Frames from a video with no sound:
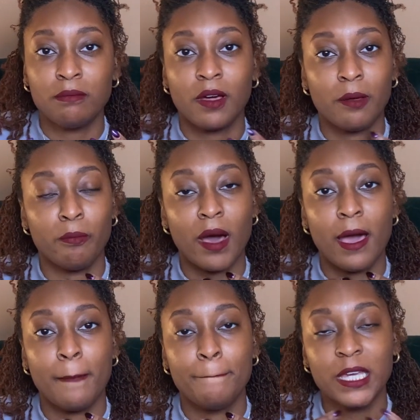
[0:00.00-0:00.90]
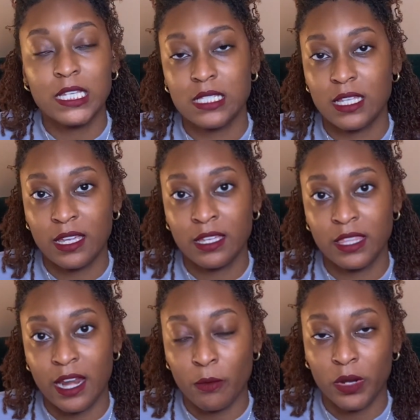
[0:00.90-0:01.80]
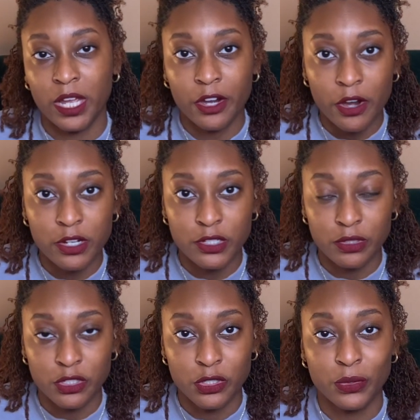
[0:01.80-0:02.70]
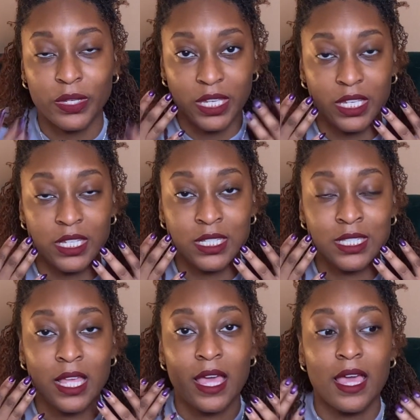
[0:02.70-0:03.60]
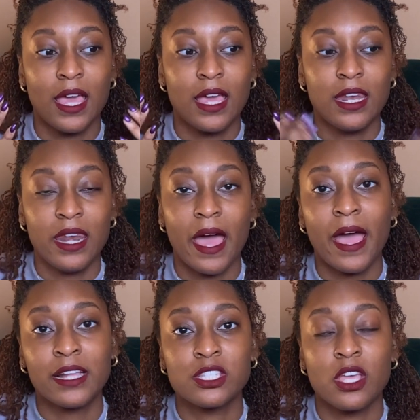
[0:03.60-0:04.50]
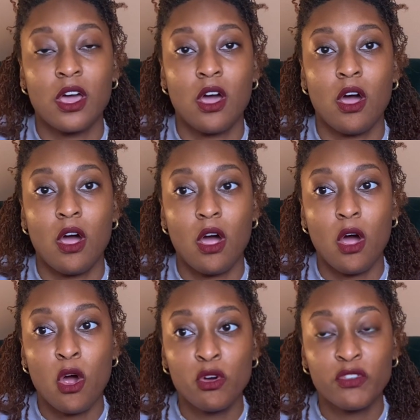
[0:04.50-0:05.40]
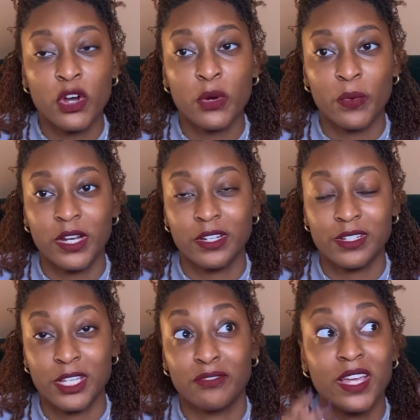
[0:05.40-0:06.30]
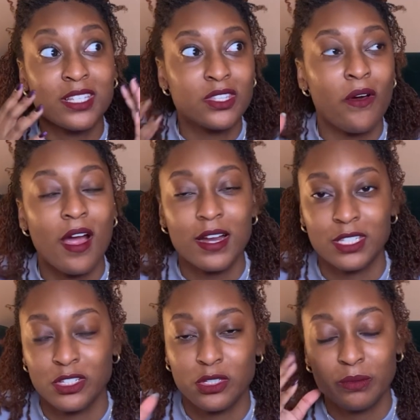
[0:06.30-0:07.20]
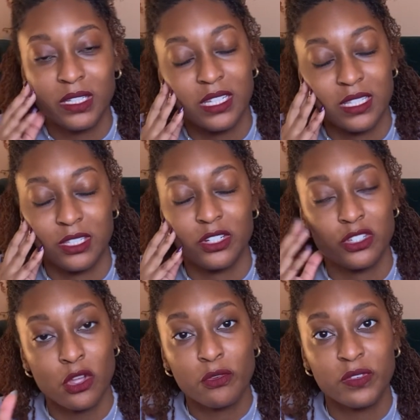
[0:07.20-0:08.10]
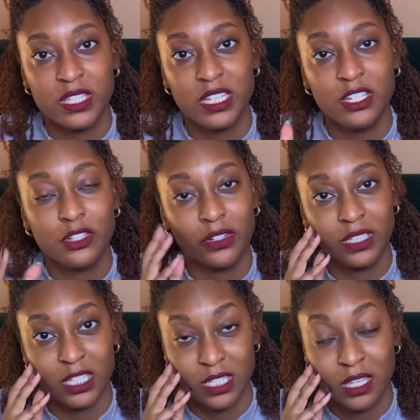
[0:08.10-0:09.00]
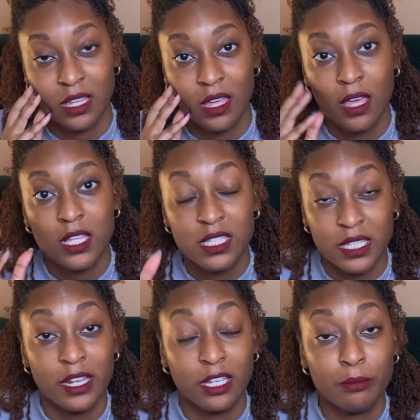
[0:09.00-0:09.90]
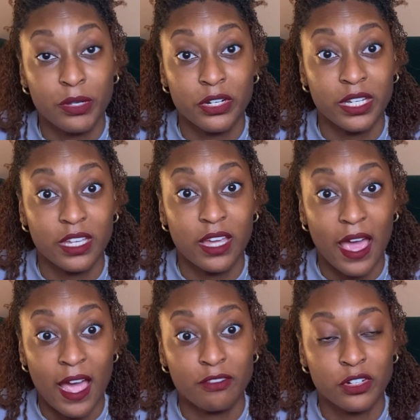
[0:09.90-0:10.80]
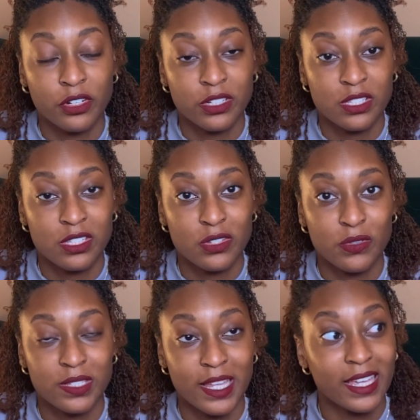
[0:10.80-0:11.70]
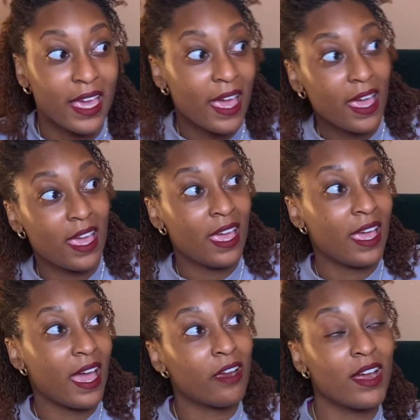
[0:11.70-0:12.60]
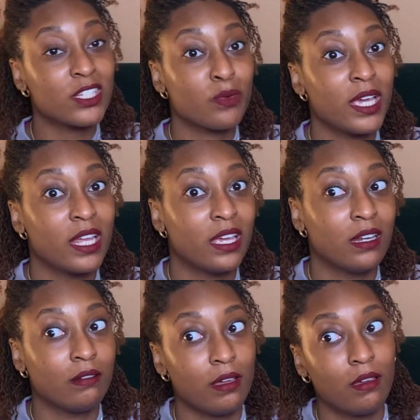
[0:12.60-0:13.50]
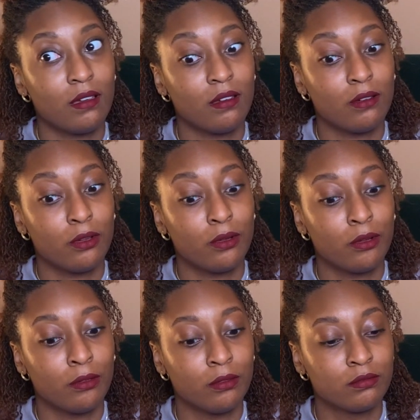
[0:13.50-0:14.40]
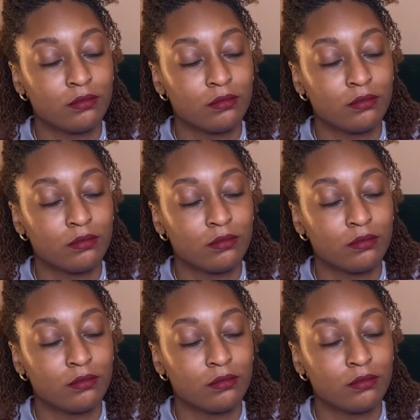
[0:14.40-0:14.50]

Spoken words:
My biggest thing that I want to encourage you to do is not overwork yourself. That's so hard to do because you're so fatigued during this studying period after nursing school. It's like, yay, I graduated. Now